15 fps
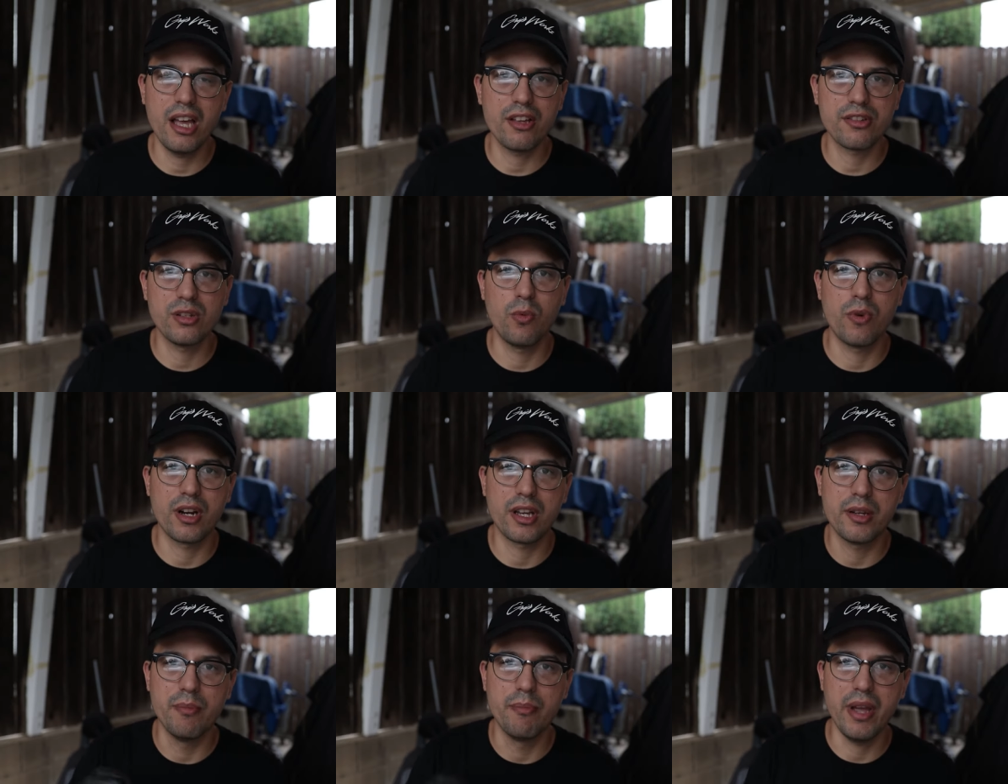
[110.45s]
I also
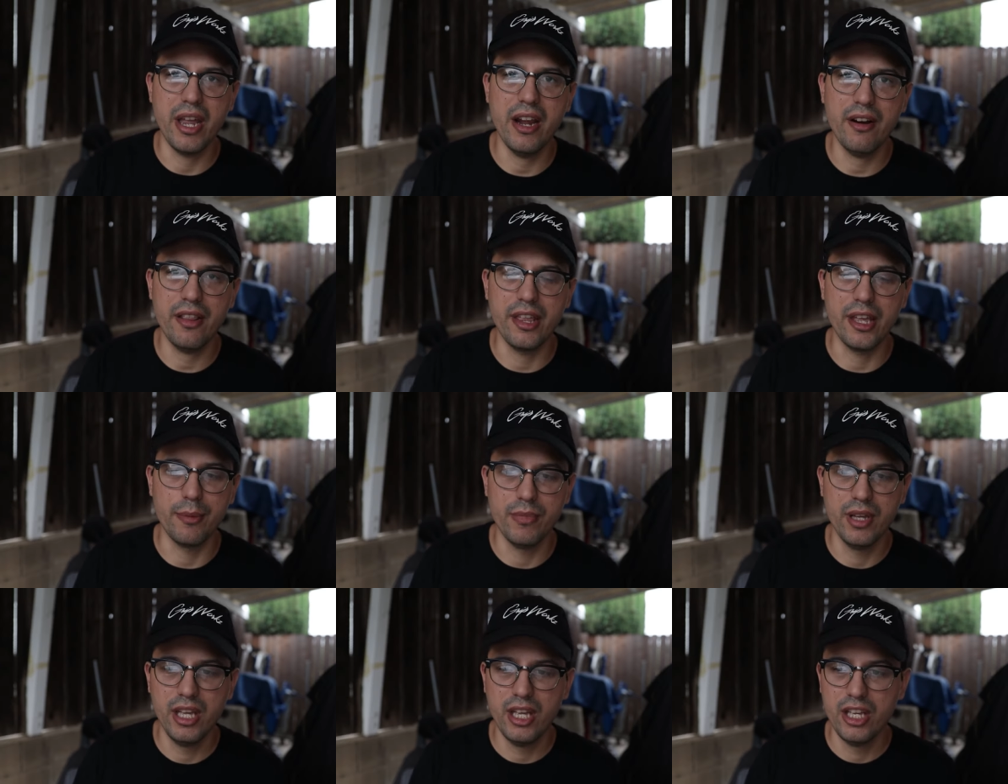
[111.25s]
want to compare
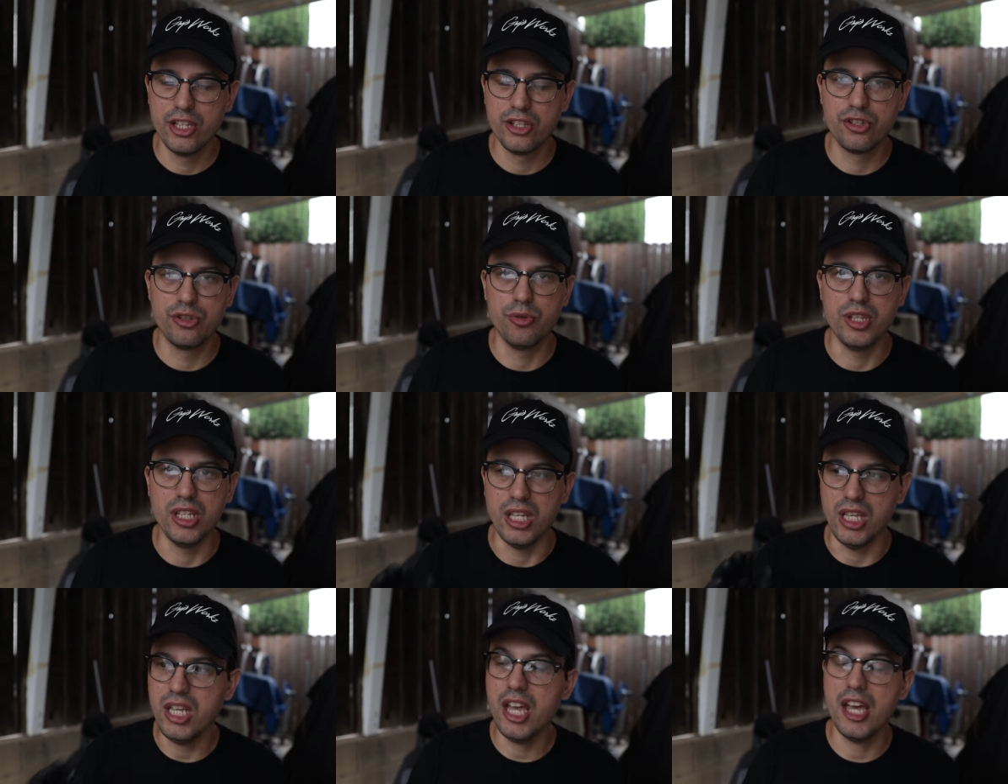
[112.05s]
them to
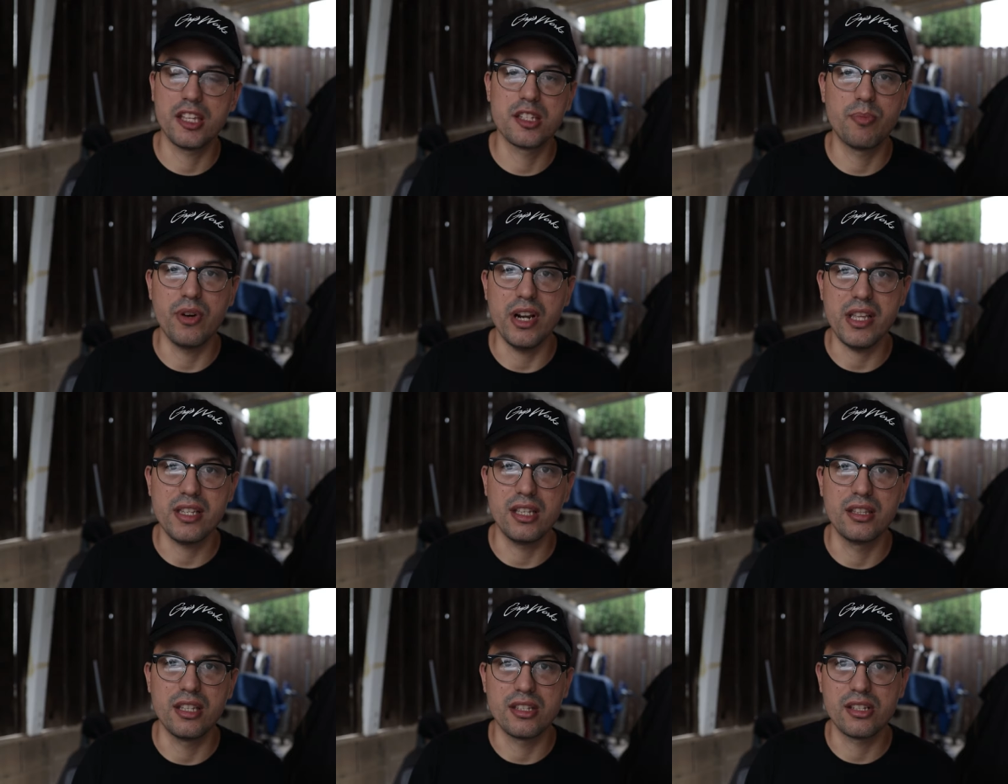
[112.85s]
the EX
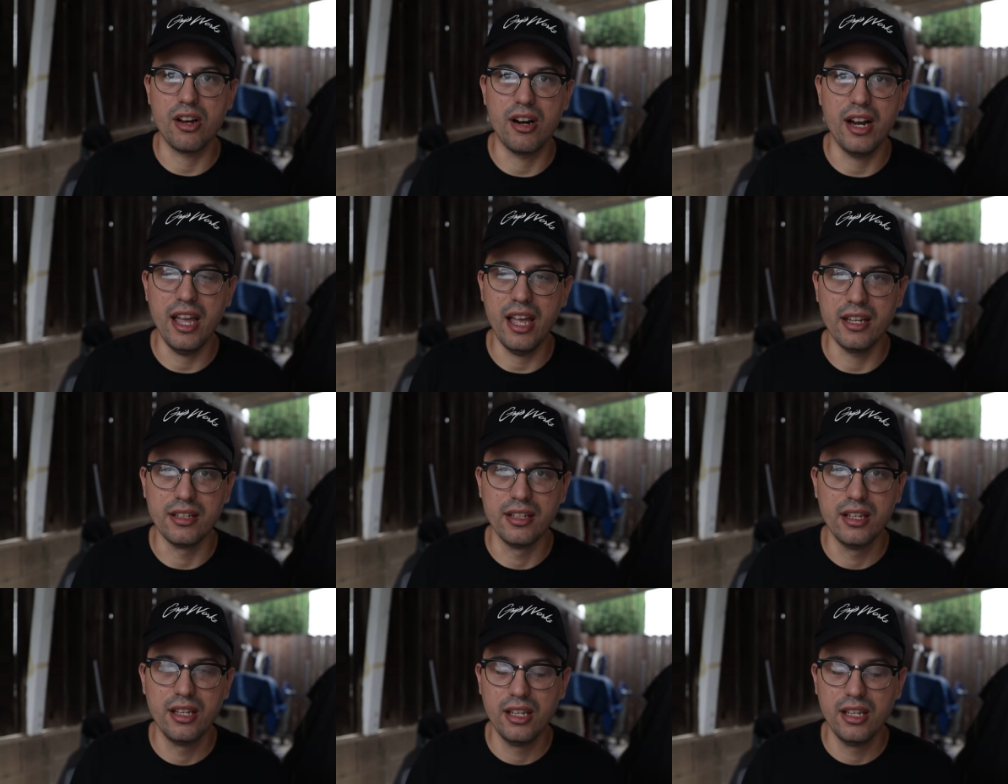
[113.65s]
brakes that this car had.